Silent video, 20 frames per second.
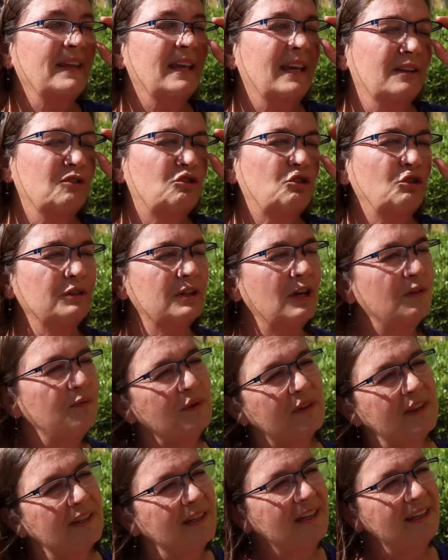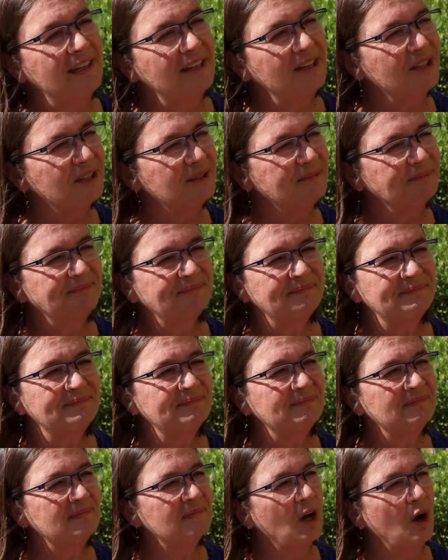And sure enough, within a year,
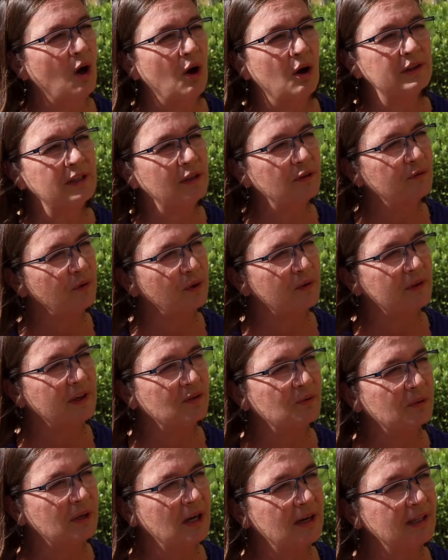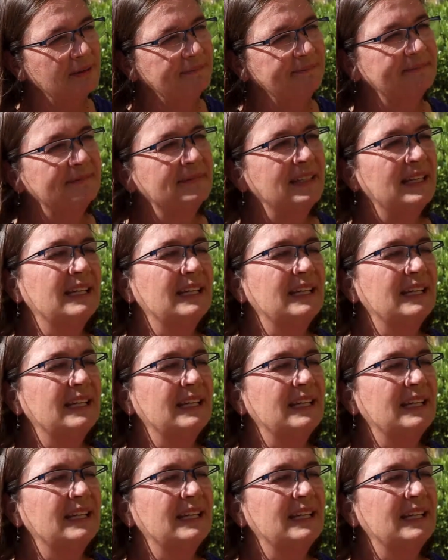all the other 4 things were gone.